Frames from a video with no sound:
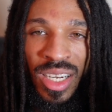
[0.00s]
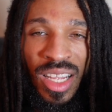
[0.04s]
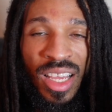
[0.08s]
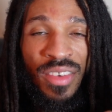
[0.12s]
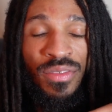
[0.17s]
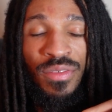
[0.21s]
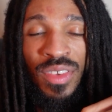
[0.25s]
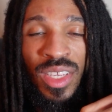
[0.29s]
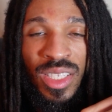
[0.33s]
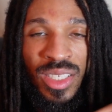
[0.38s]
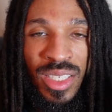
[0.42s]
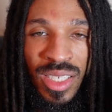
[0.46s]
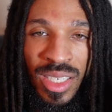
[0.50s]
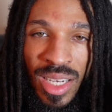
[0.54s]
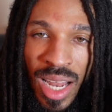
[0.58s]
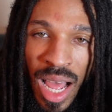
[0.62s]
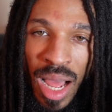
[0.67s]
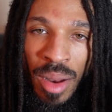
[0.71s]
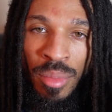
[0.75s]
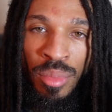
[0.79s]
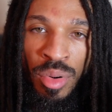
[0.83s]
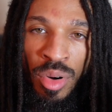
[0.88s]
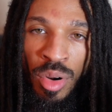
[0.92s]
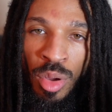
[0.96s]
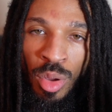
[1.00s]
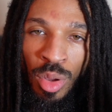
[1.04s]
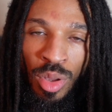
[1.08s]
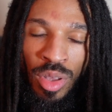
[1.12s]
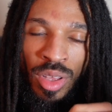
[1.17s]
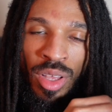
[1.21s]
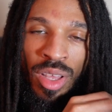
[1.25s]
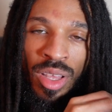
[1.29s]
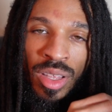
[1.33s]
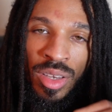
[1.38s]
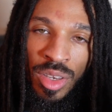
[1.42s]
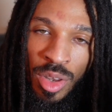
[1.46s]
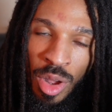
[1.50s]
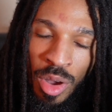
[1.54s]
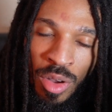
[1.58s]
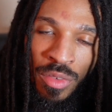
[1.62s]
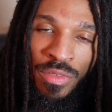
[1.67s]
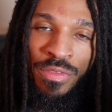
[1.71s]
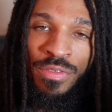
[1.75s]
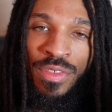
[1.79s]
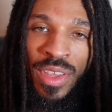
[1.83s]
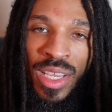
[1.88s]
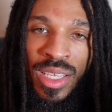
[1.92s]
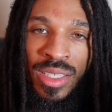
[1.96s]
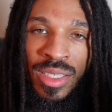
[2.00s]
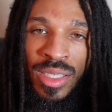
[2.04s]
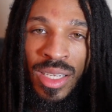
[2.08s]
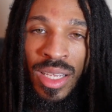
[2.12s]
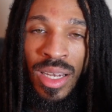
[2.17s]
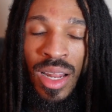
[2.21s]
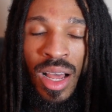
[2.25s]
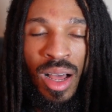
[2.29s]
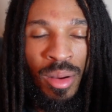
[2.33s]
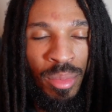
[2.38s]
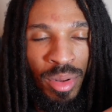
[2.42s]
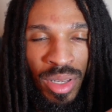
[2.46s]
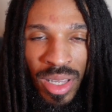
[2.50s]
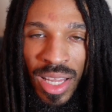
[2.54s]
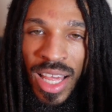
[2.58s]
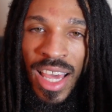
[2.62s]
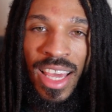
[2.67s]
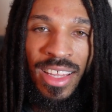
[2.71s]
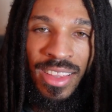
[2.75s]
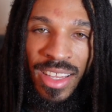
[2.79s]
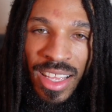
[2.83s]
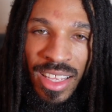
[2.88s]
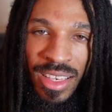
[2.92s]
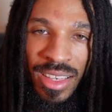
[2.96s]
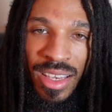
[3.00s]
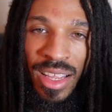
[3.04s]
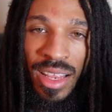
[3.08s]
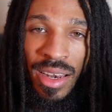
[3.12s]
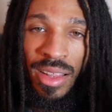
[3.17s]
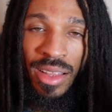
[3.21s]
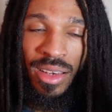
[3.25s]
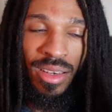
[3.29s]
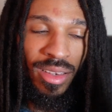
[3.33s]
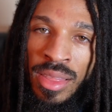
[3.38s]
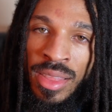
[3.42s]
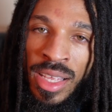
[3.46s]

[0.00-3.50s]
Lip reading: if it's not broke, don't fix it. I'm glad they didn't.